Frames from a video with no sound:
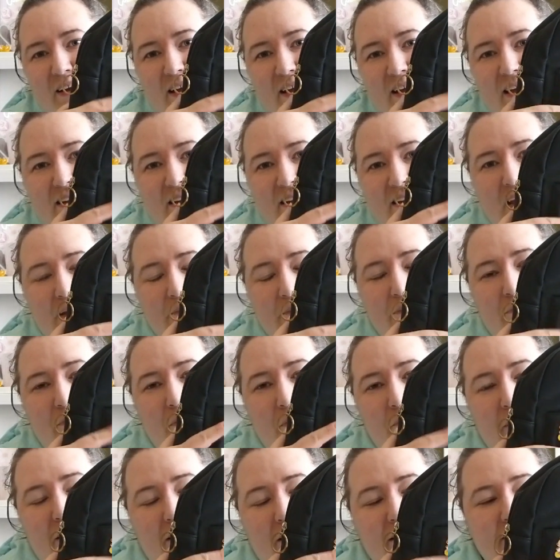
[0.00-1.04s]
so I can keep
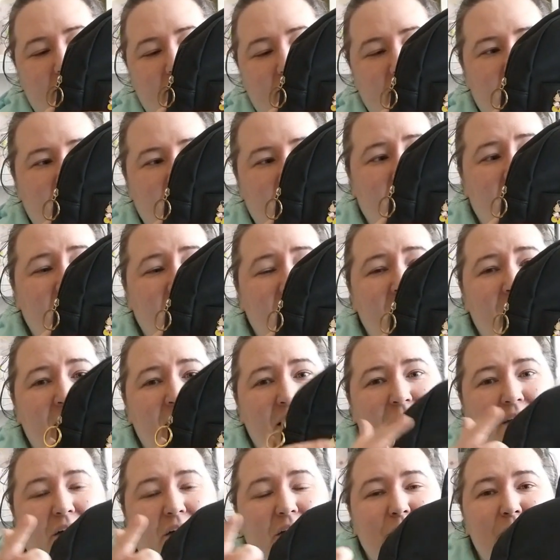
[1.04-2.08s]
my pins on here.
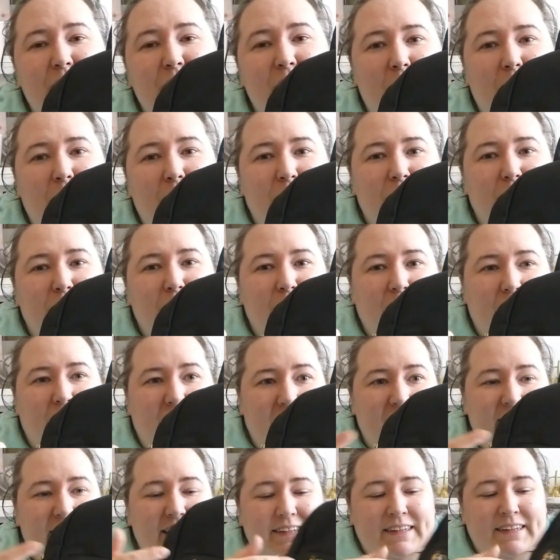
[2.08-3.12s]
The only problem
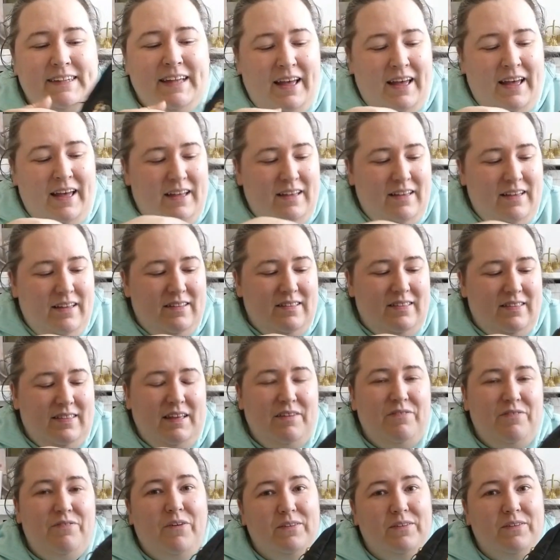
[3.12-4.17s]
is,
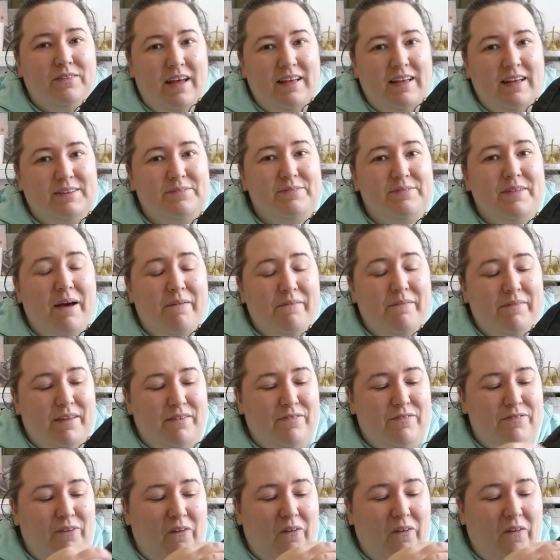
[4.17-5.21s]
sometimes
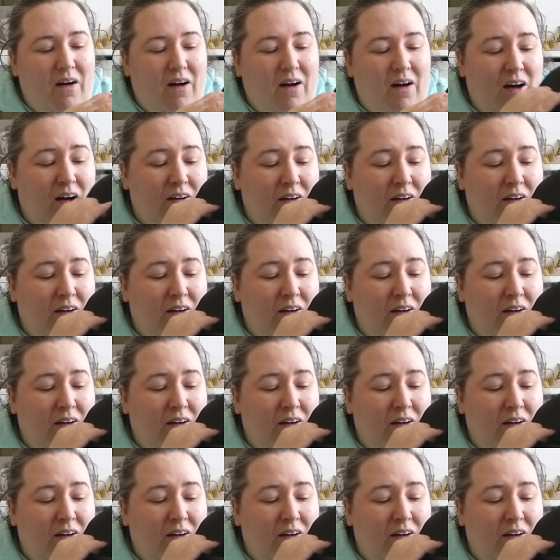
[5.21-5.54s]
they fall